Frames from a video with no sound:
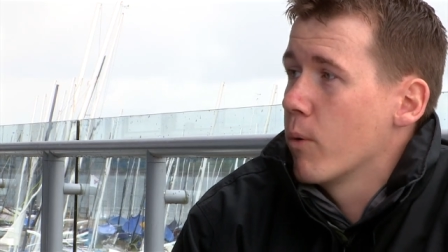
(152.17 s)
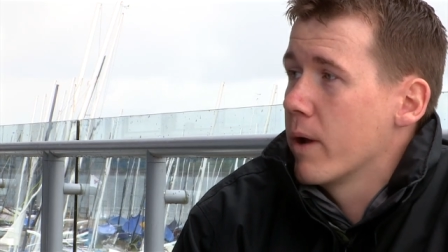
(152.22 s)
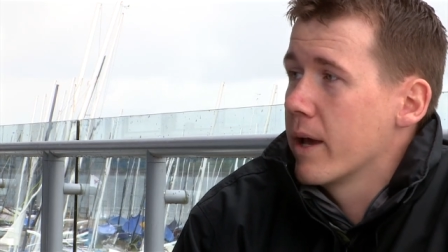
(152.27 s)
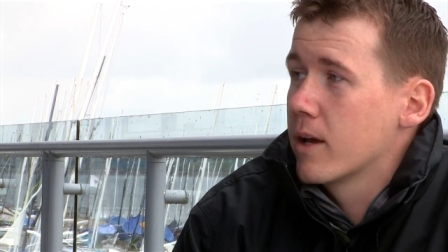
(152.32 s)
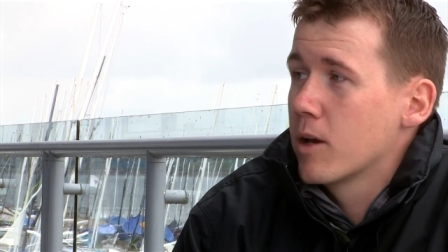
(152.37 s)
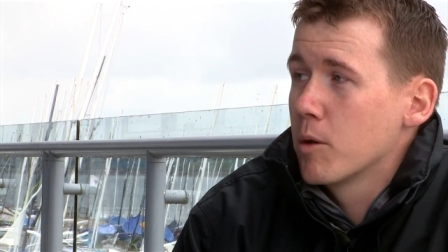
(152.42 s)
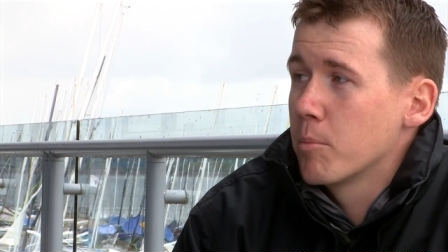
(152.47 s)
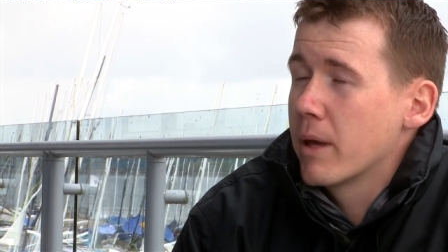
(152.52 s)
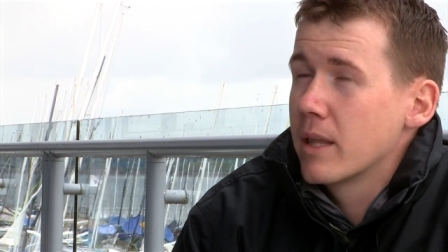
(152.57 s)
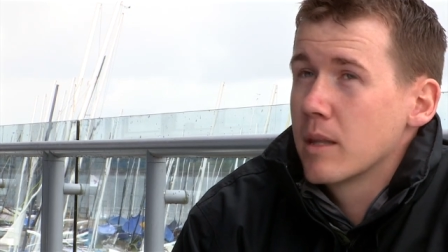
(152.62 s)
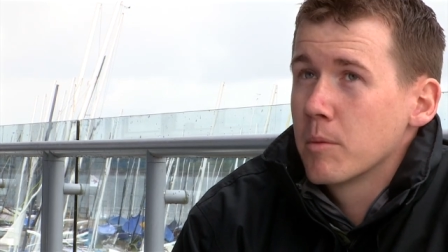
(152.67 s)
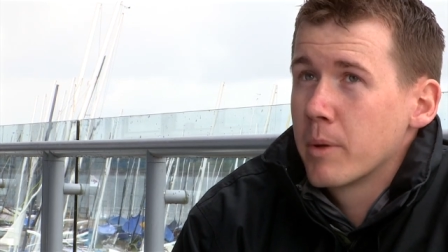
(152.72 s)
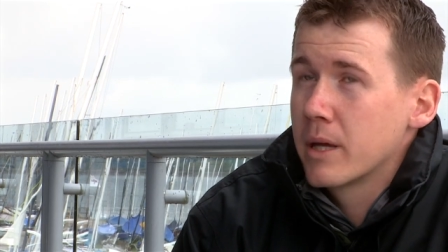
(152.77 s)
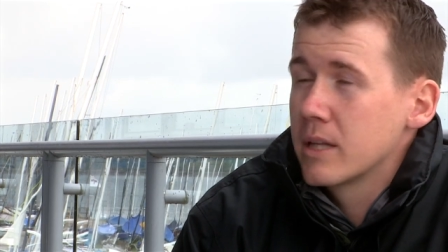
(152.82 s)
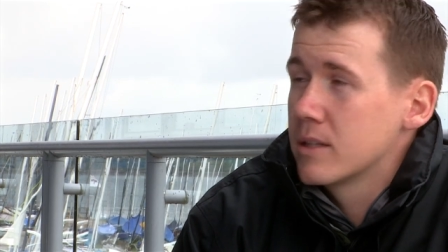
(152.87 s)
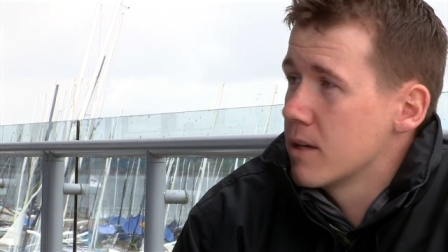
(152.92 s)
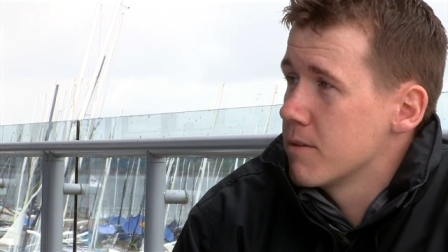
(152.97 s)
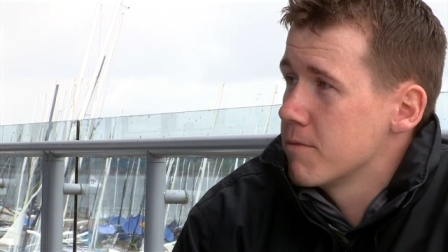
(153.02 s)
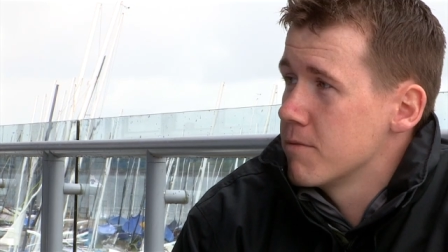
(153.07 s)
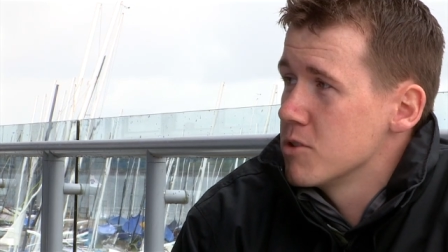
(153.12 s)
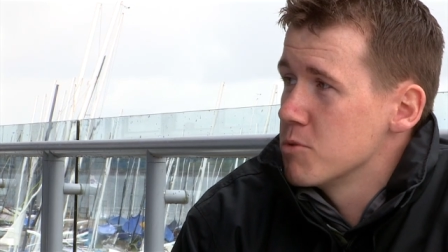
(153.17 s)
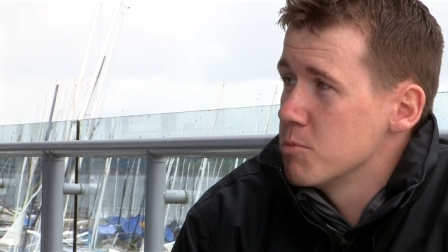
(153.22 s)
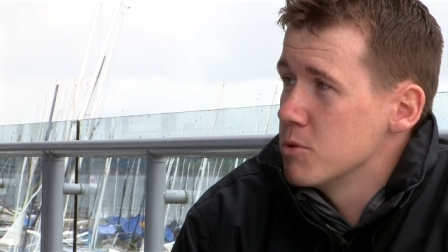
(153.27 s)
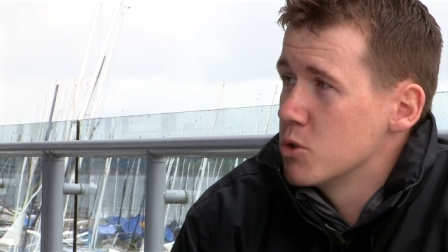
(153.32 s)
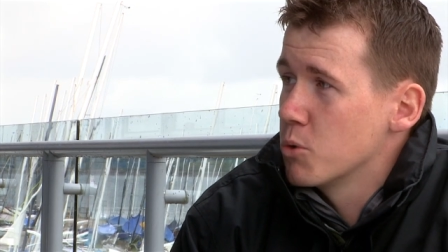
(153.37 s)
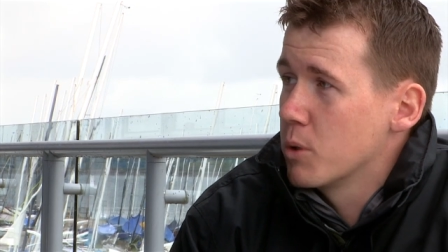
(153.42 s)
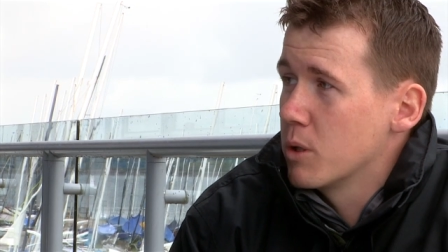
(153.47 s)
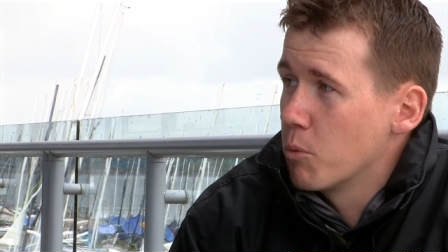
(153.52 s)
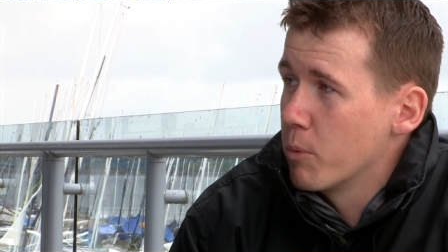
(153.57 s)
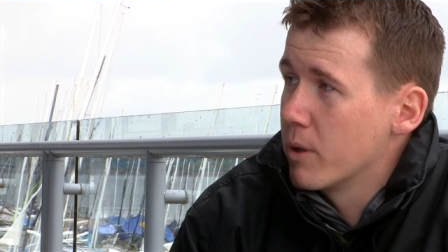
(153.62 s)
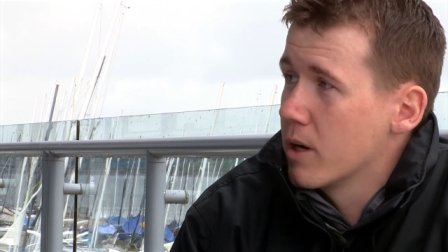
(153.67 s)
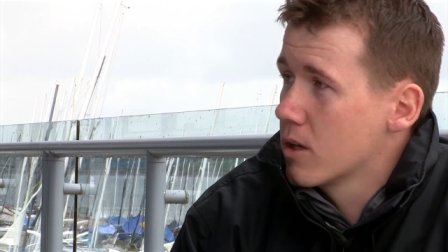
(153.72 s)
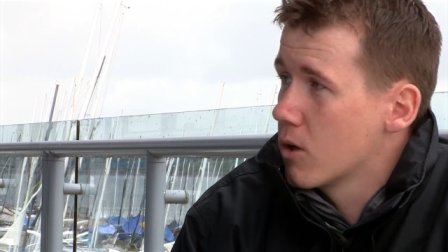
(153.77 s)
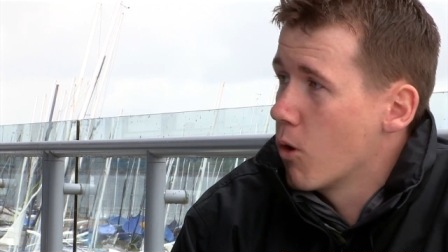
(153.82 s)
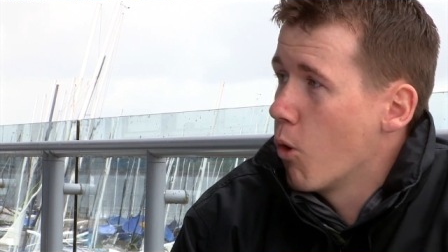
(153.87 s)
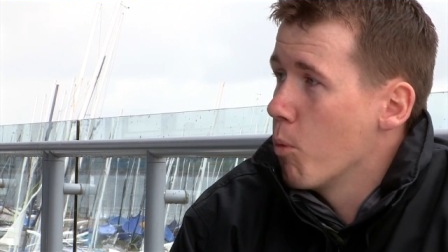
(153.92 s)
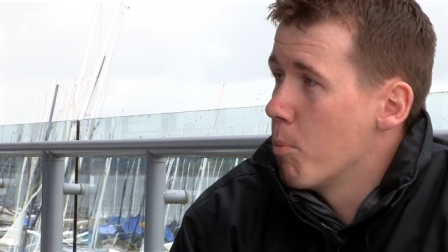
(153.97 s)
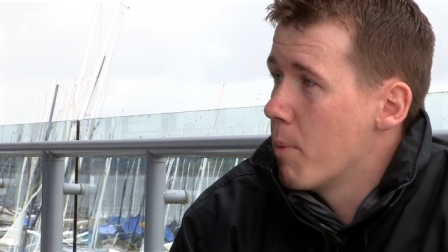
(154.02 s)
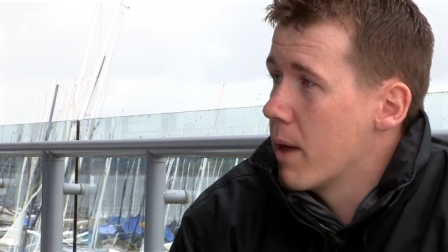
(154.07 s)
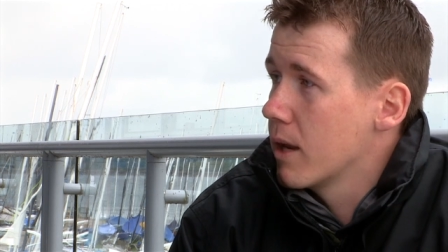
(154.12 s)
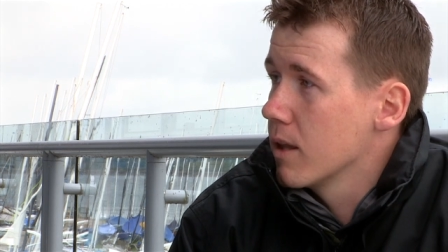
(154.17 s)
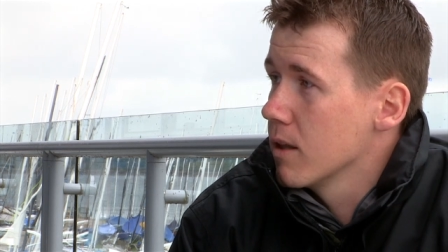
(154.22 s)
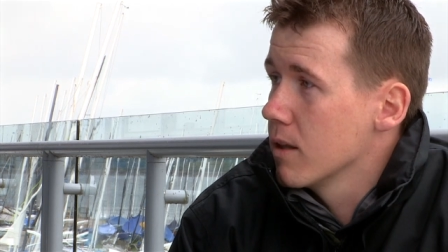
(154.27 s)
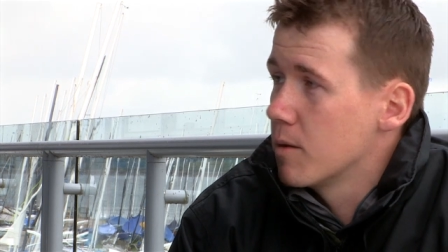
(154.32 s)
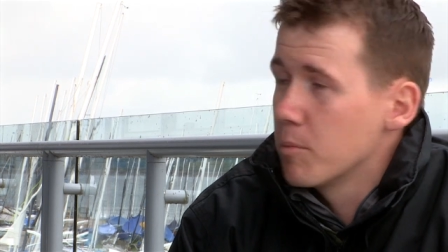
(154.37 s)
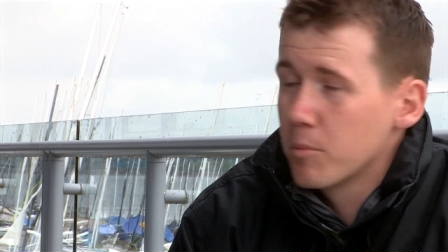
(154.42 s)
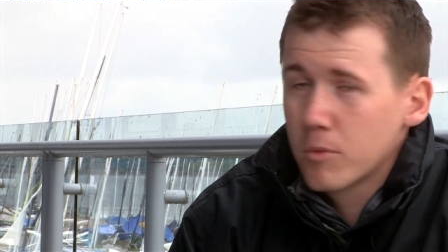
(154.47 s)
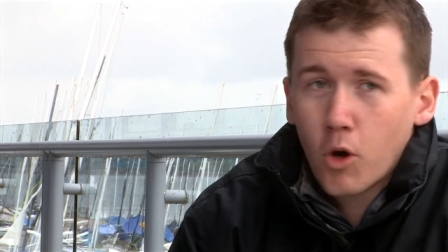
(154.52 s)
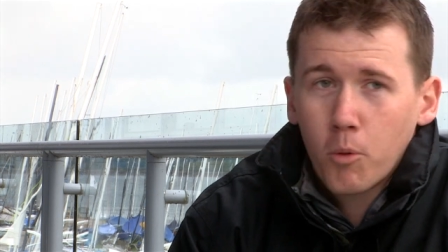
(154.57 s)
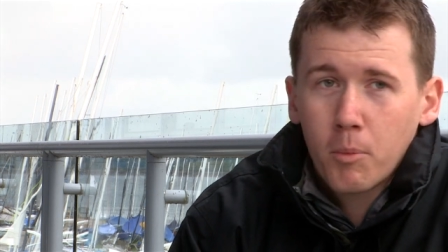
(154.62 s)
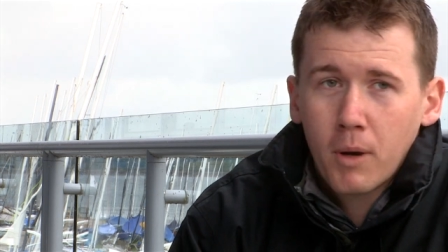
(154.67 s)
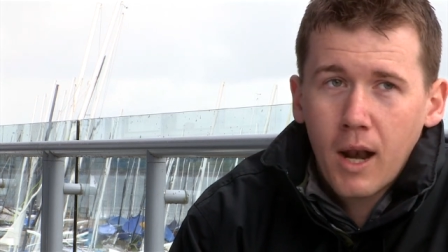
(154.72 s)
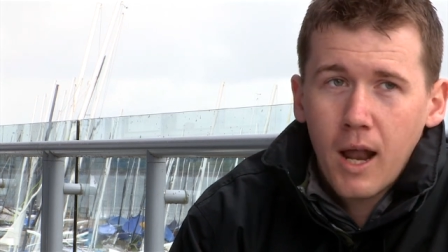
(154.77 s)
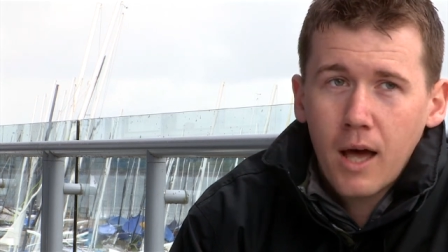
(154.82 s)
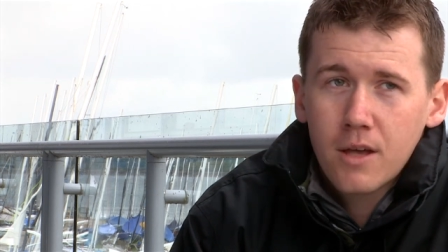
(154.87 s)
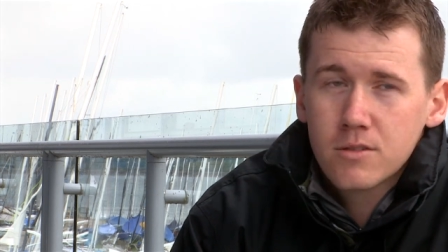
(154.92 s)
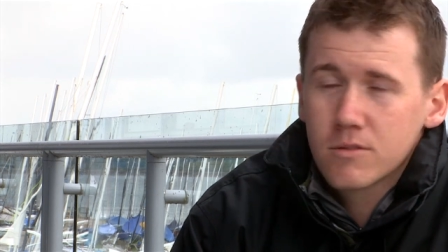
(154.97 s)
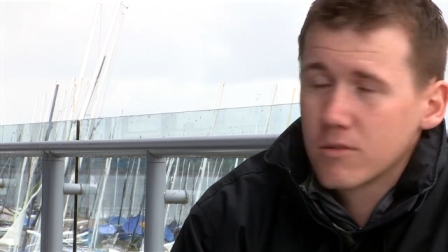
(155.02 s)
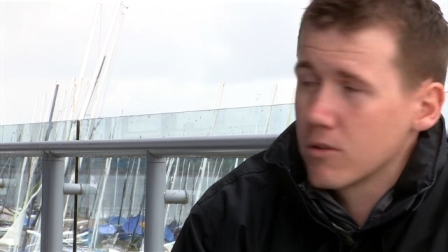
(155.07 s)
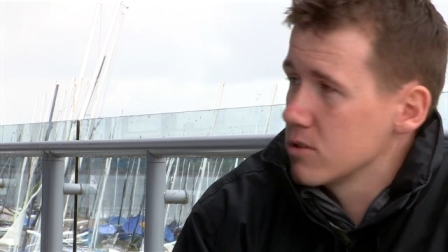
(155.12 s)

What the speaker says: weight can make the big difference between winning a gold medal and coming last,